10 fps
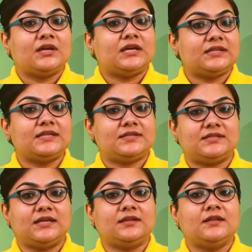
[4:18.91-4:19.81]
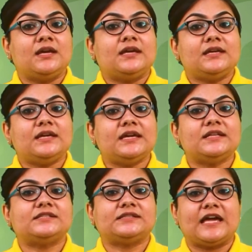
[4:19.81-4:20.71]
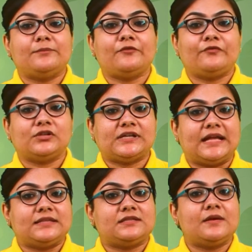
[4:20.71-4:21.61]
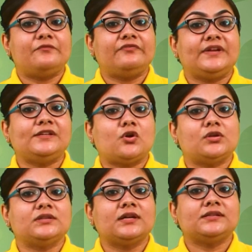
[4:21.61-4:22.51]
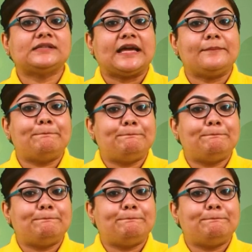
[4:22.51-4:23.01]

In this chain, each type of organism feed on the type